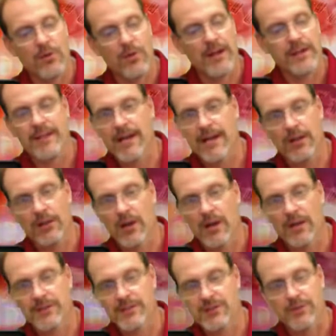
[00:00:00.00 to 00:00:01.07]
idea how
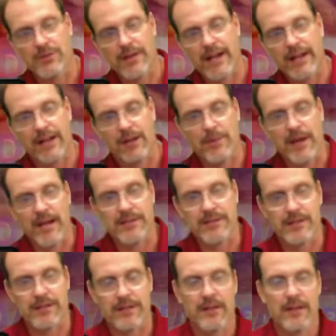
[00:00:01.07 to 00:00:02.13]
long this will fly. I can
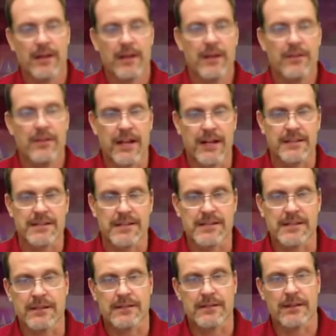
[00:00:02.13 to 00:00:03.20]
imagine that it
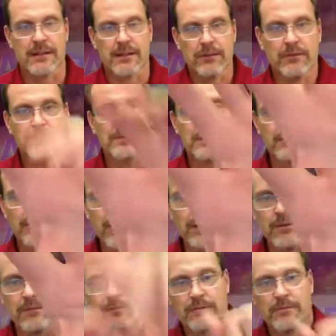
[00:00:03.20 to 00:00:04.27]
doesn't. Uh, oops, there we
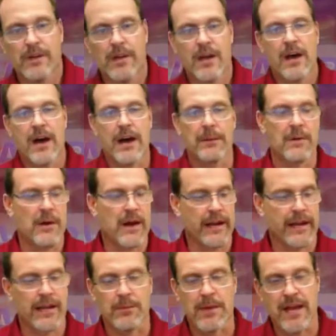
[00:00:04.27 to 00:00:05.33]
go. I'm, i
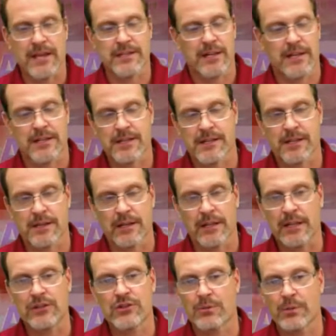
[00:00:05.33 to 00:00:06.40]
can imagine it doesn't
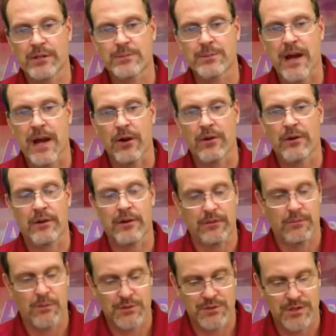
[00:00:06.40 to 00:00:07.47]
eat too much power. It,
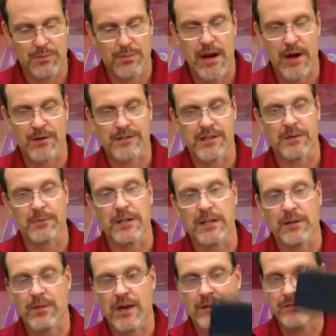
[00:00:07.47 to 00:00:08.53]
most of the power is going to be
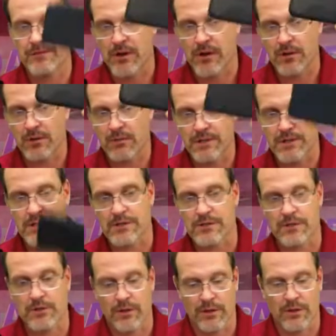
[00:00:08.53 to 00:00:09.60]
eaten by the phone, which is
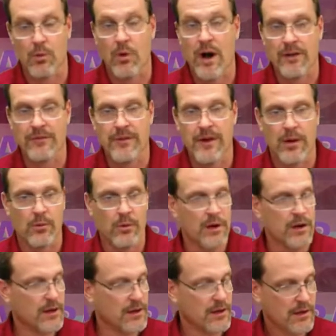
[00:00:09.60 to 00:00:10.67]
doing the Wi-Fi
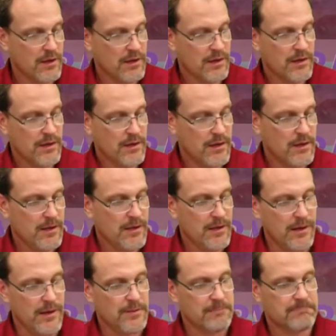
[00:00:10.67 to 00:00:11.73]
work.
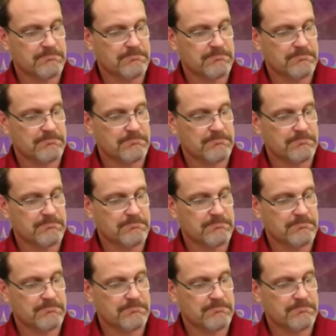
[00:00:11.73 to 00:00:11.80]
Um,